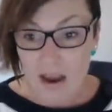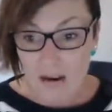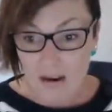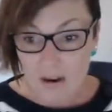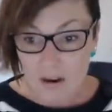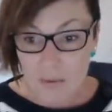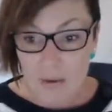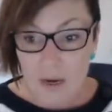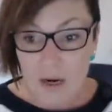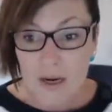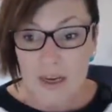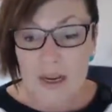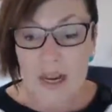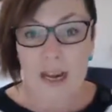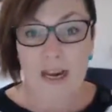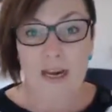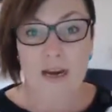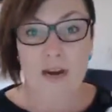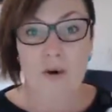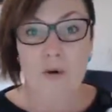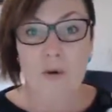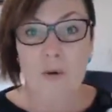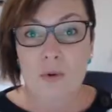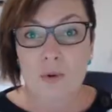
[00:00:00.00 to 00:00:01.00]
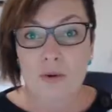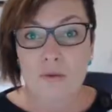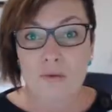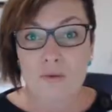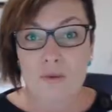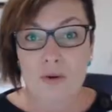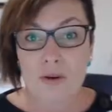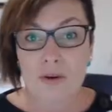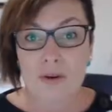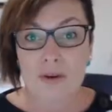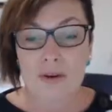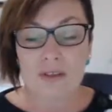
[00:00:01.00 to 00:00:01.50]
communicating all of
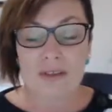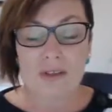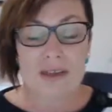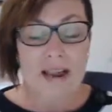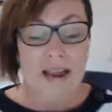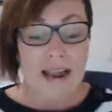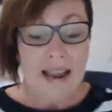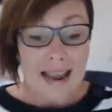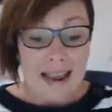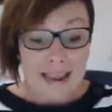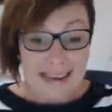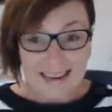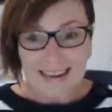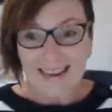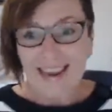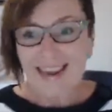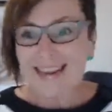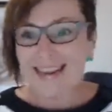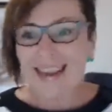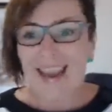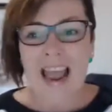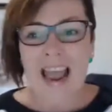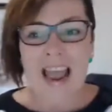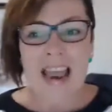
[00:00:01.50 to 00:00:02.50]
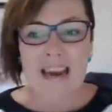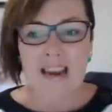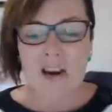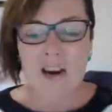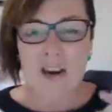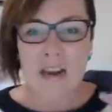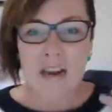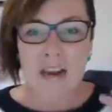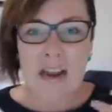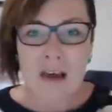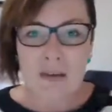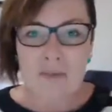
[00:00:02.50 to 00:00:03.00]
those Again, I
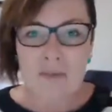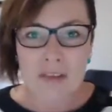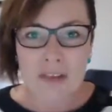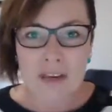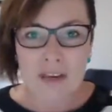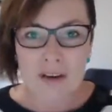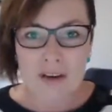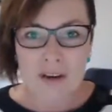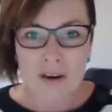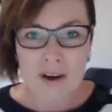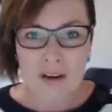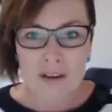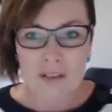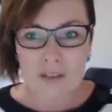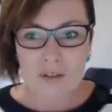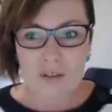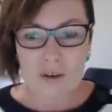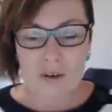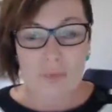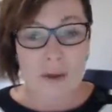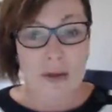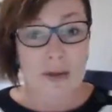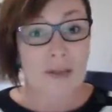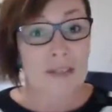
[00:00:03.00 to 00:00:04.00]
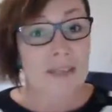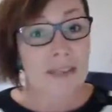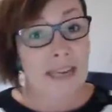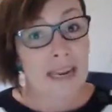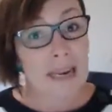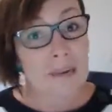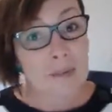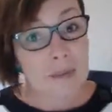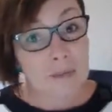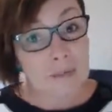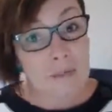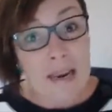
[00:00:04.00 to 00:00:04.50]
love that you guys join me because it
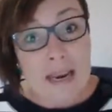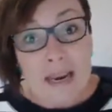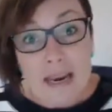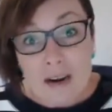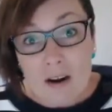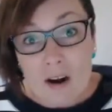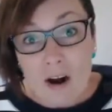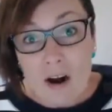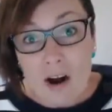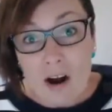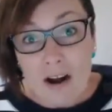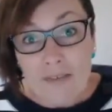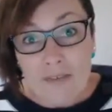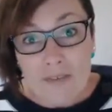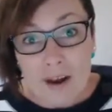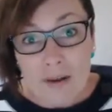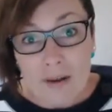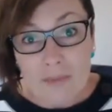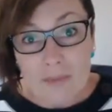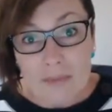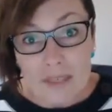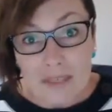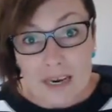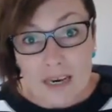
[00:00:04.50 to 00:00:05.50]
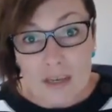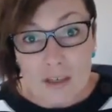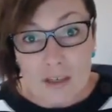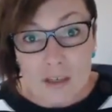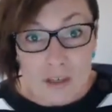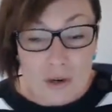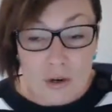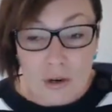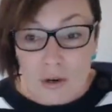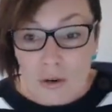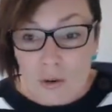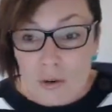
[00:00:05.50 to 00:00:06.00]
keeps me in a high vibe state
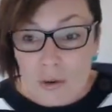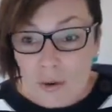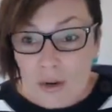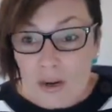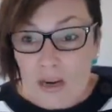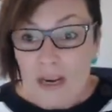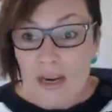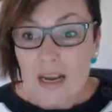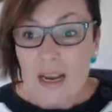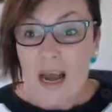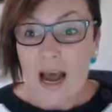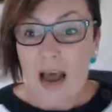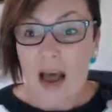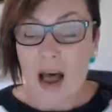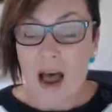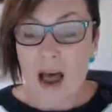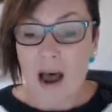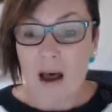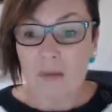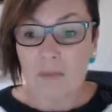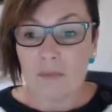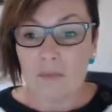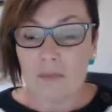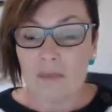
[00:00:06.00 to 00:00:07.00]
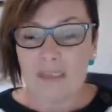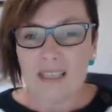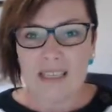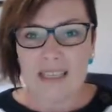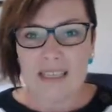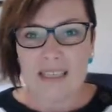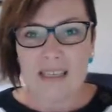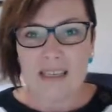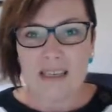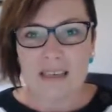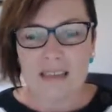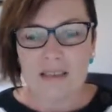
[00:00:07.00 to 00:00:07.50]
too.
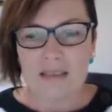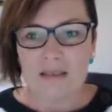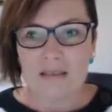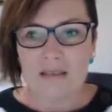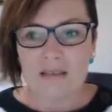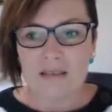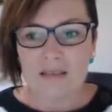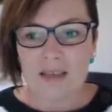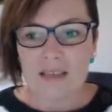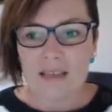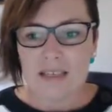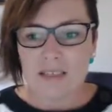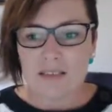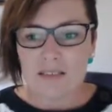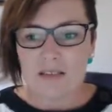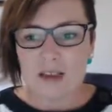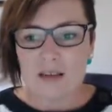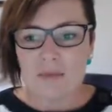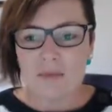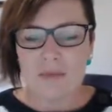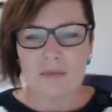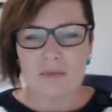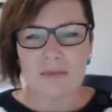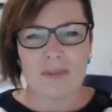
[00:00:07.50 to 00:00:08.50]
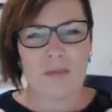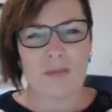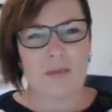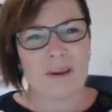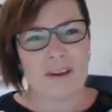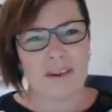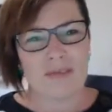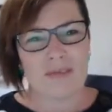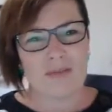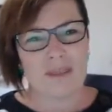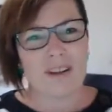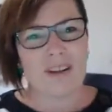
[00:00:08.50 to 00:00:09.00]
Doesn't I don't want you
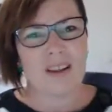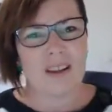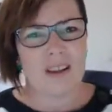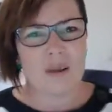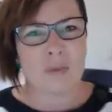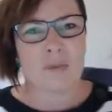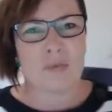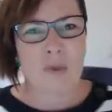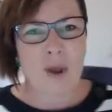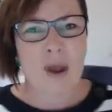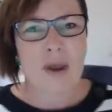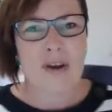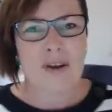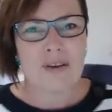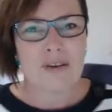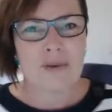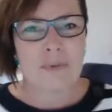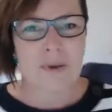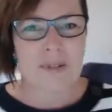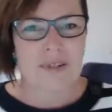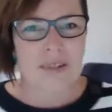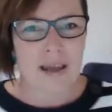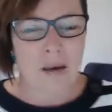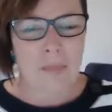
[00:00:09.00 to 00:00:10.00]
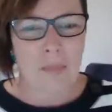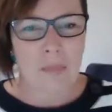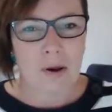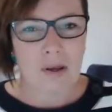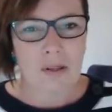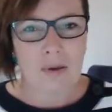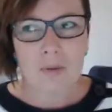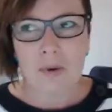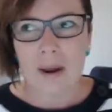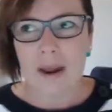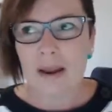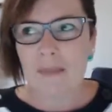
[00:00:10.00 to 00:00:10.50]
to feel like you're burdened with that, by the
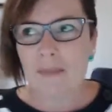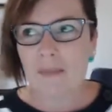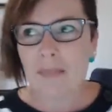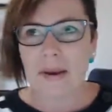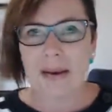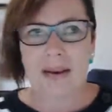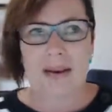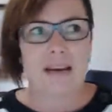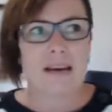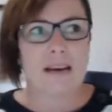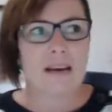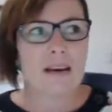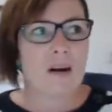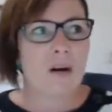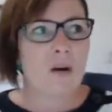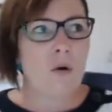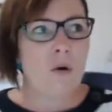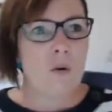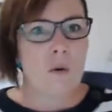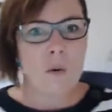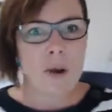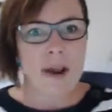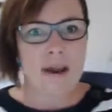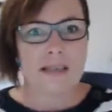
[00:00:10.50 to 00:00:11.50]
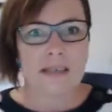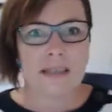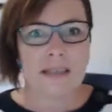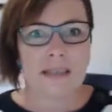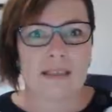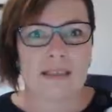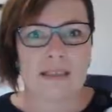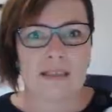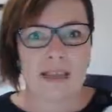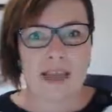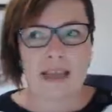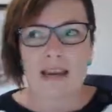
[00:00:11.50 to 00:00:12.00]
way, but it always,
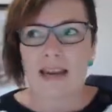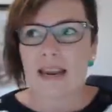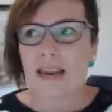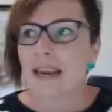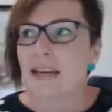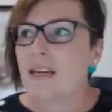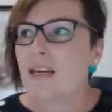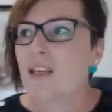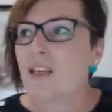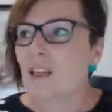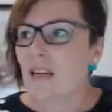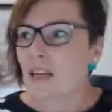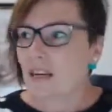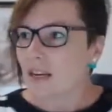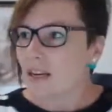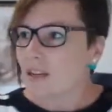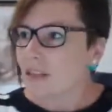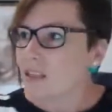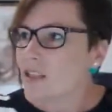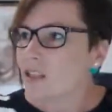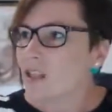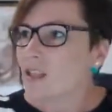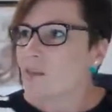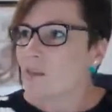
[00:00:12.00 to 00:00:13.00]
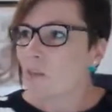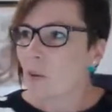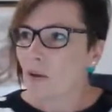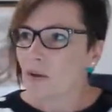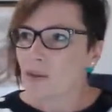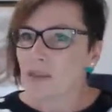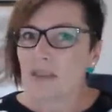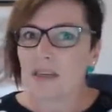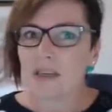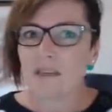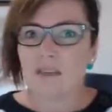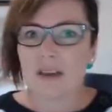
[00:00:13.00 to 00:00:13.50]
that energy, it's just
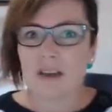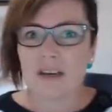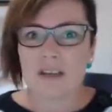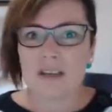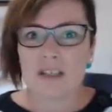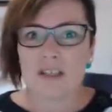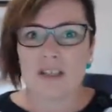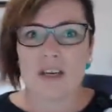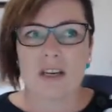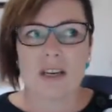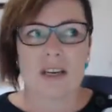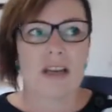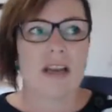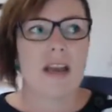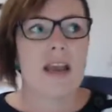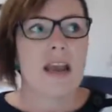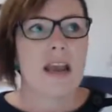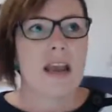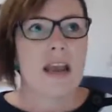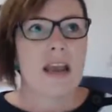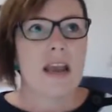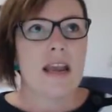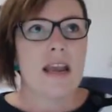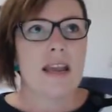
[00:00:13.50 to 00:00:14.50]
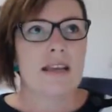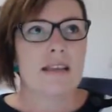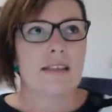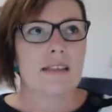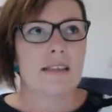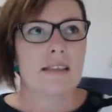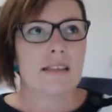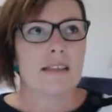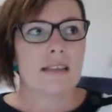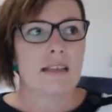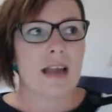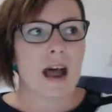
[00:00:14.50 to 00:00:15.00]
positive energy.
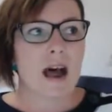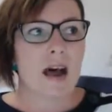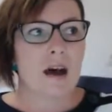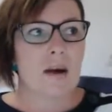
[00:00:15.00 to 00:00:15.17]
It's